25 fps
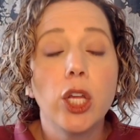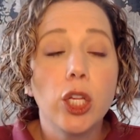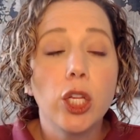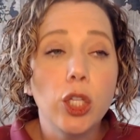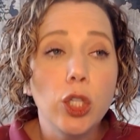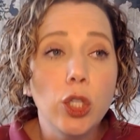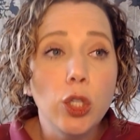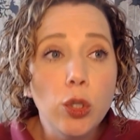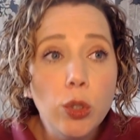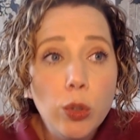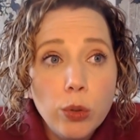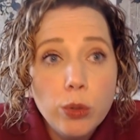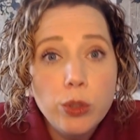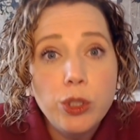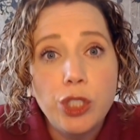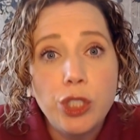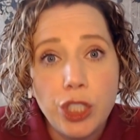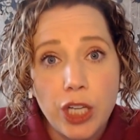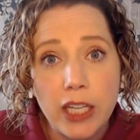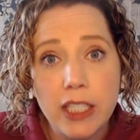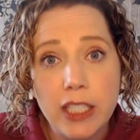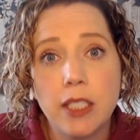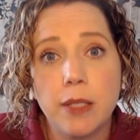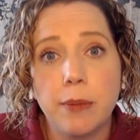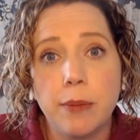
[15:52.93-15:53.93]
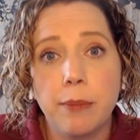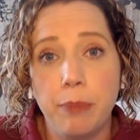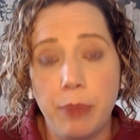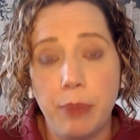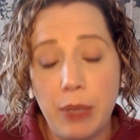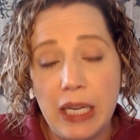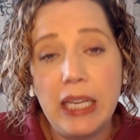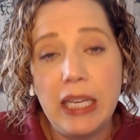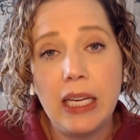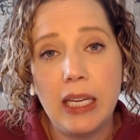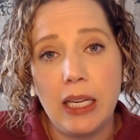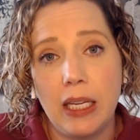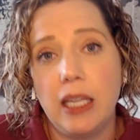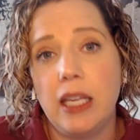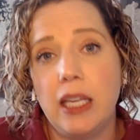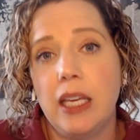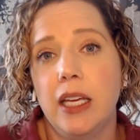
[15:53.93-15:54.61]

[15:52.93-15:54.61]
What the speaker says: You just being